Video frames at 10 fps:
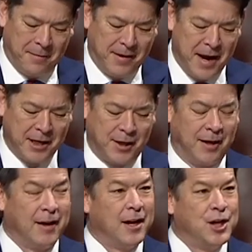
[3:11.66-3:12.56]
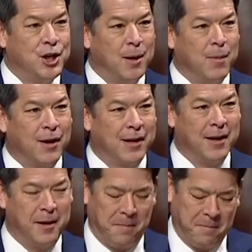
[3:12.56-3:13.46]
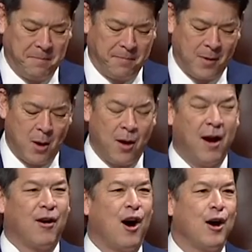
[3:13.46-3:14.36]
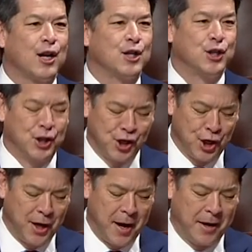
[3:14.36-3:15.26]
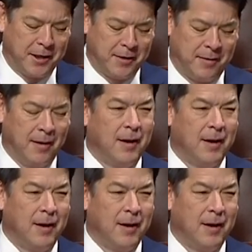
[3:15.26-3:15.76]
Nancy, Jim, Hakeem. Our caucus is in good hands.